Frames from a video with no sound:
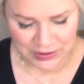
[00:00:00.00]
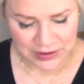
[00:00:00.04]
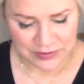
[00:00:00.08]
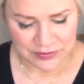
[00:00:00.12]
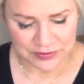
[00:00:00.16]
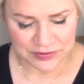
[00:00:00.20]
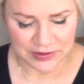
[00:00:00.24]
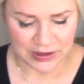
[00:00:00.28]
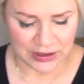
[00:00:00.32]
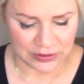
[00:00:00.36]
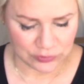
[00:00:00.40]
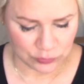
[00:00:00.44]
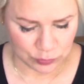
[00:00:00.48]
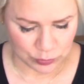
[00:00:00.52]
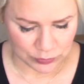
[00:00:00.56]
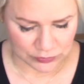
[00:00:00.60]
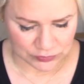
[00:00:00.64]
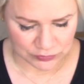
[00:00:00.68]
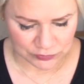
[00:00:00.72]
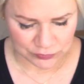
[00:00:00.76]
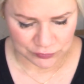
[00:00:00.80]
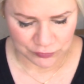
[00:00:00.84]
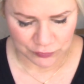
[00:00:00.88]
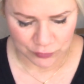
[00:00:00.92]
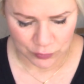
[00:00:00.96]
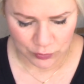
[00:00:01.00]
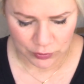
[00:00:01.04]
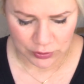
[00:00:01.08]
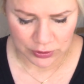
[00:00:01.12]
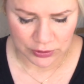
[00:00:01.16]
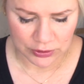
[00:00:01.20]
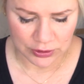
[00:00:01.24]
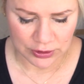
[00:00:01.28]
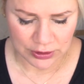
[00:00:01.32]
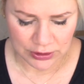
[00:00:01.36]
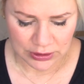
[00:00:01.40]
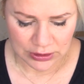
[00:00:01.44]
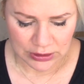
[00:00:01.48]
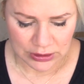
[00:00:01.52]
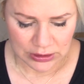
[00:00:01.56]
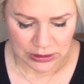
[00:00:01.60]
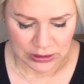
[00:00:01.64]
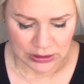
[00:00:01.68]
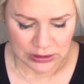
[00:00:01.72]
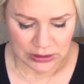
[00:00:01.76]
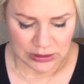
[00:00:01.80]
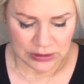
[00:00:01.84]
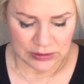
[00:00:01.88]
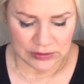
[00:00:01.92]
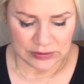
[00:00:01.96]
That was for
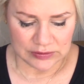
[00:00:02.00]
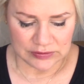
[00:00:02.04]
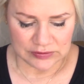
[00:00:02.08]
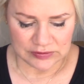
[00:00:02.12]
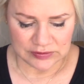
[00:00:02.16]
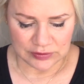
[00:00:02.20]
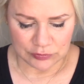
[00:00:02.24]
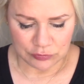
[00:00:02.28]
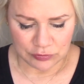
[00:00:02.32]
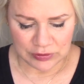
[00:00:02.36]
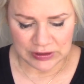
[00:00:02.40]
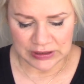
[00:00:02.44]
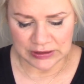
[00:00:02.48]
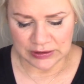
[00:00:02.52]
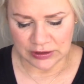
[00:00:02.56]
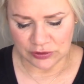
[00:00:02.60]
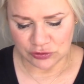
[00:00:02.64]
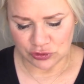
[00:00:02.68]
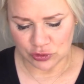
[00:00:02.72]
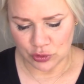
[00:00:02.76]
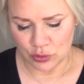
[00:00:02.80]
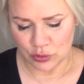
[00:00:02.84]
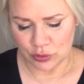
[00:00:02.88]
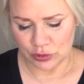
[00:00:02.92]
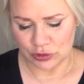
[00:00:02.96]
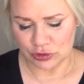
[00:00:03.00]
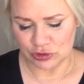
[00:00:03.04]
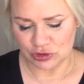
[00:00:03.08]
Serena Joy.